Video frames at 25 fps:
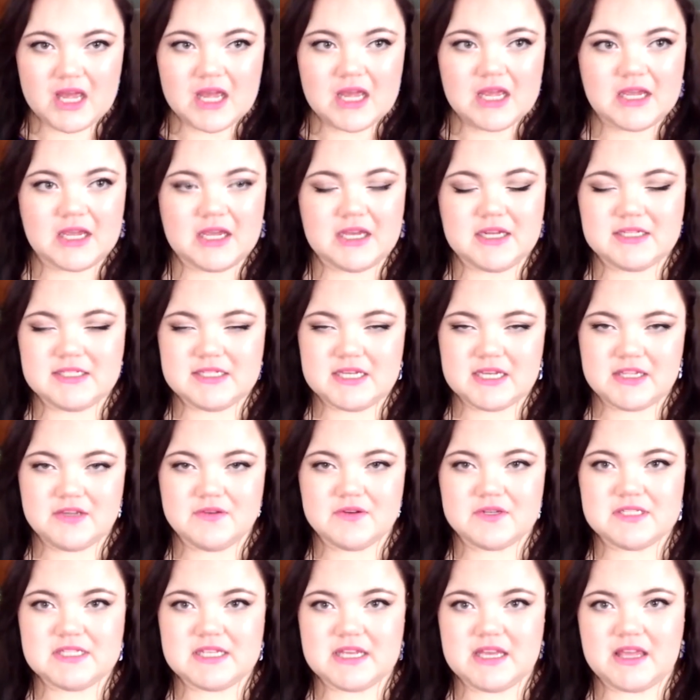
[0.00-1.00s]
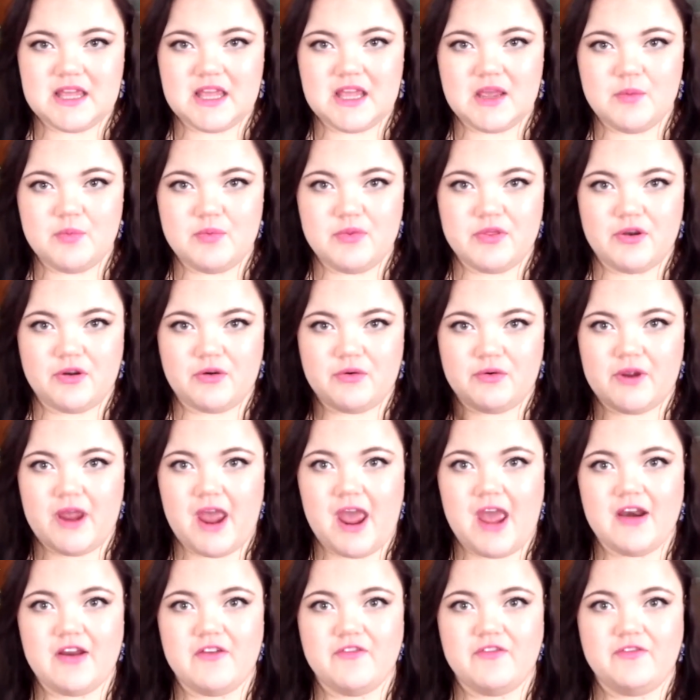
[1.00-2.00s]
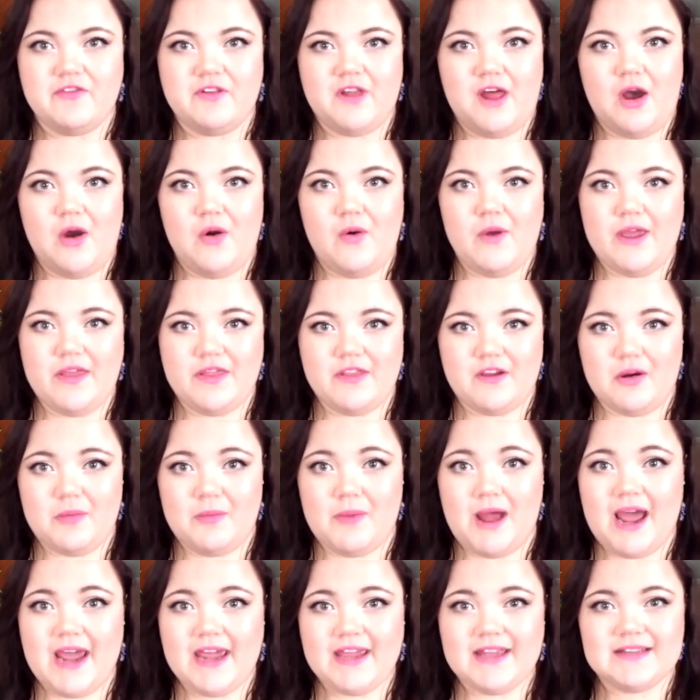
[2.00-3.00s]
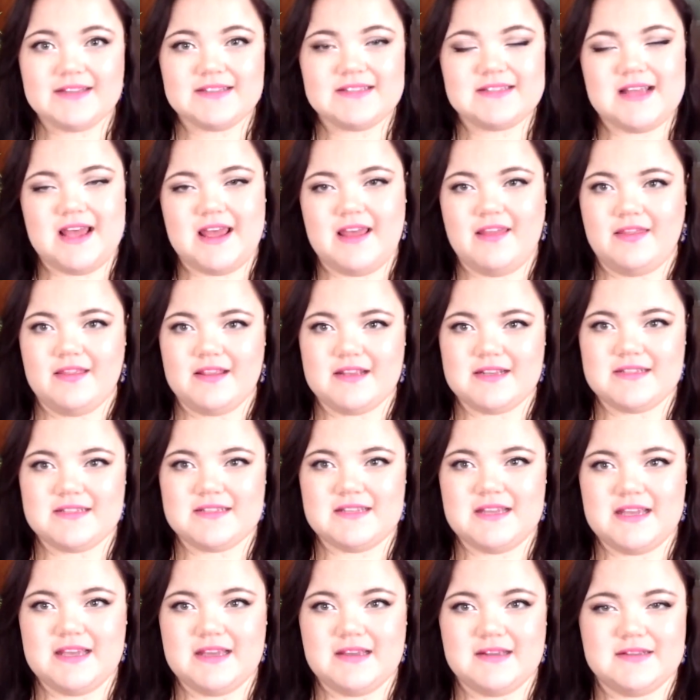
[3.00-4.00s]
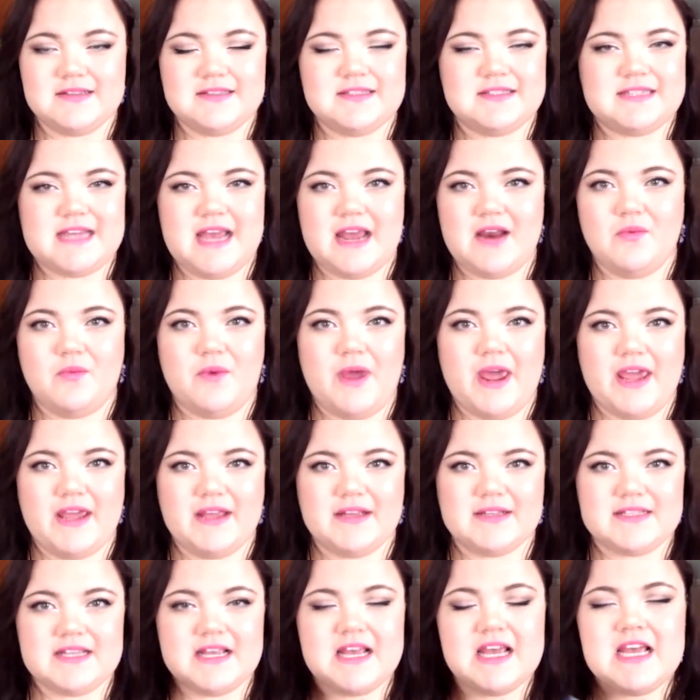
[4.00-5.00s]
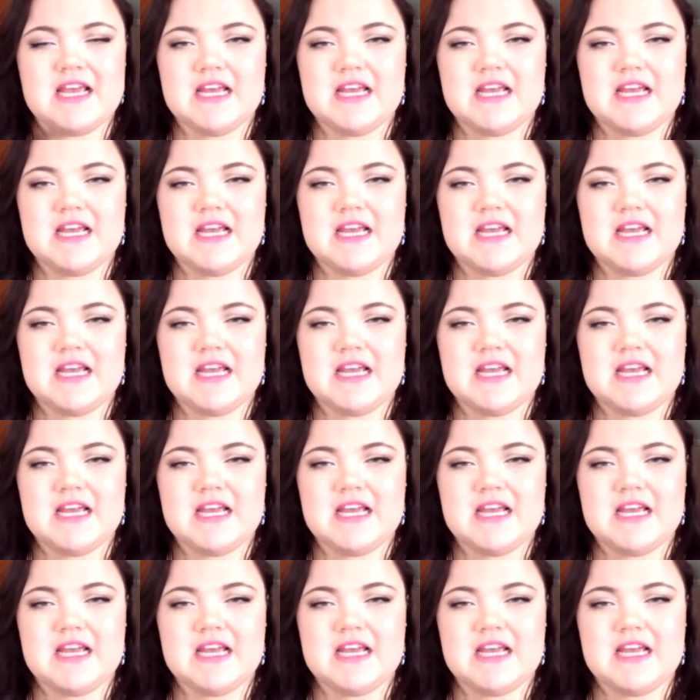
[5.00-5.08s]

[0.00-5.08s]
continuously keep the creative flow in their minds, and this is 10 ways